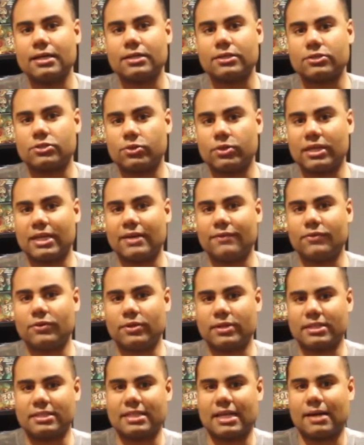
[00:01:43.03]
So to give you
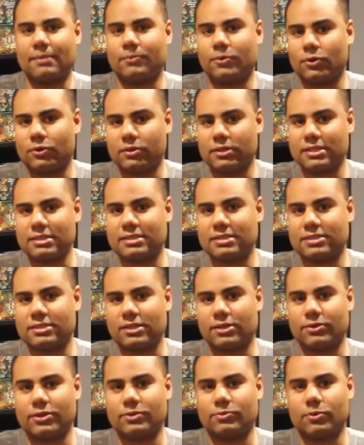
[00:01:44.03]
an example, this
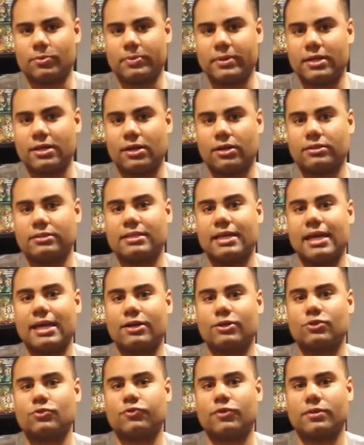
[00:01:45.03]
series will be called
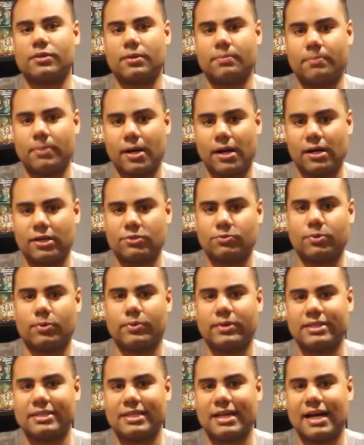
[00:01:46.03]
Tales from the Box, where
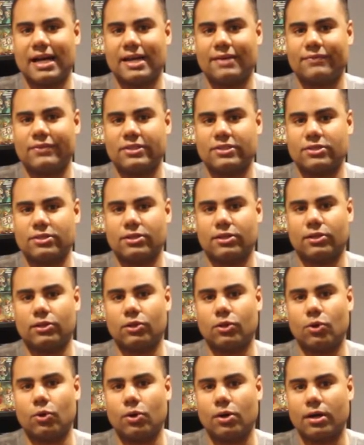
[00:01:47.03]
we dive into the
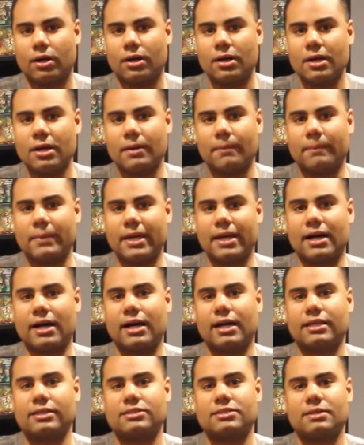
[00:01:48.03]
lore
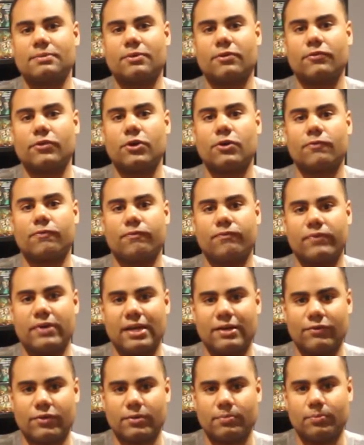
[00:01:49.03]
behind some of your
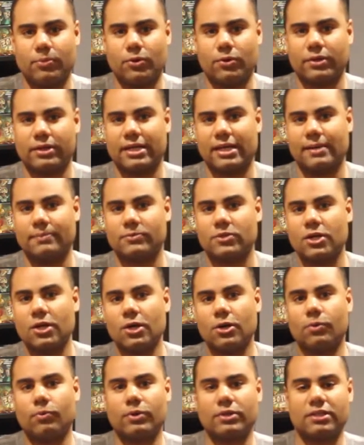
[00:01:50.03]
favorite board games,
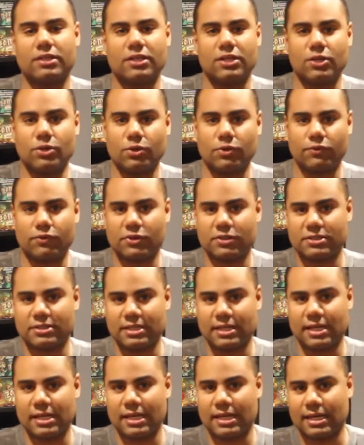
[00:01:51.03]
what the universe
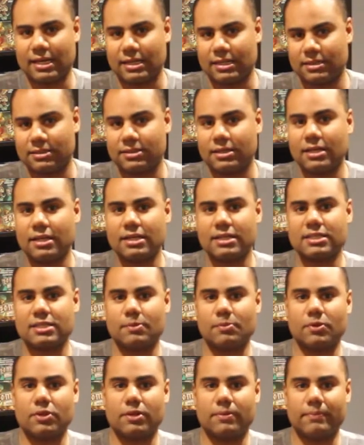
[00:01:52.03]
setting is,
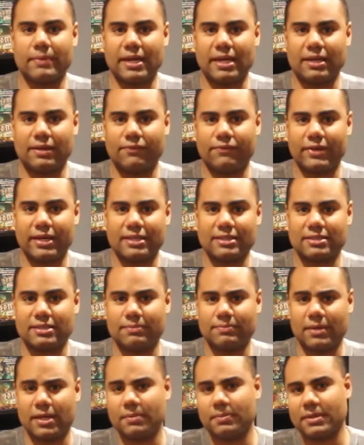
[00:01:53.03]
some of the main events,
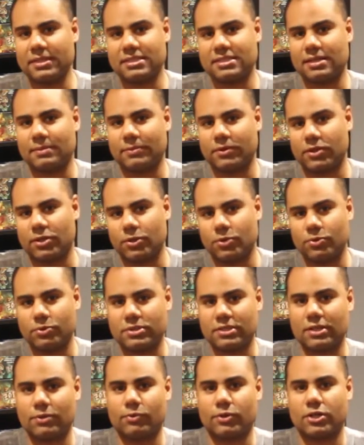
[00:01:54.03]
and maybe some of
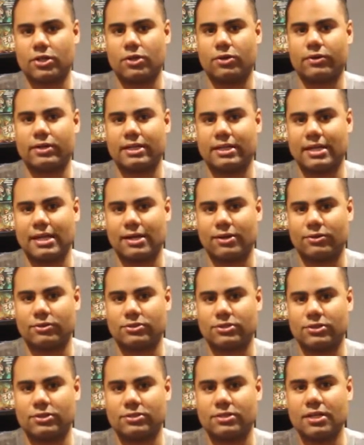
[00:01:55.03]
those uh, recurring
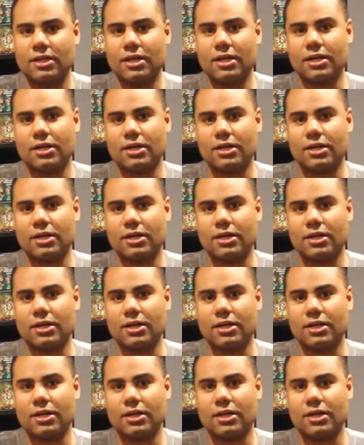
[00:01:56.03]
characters.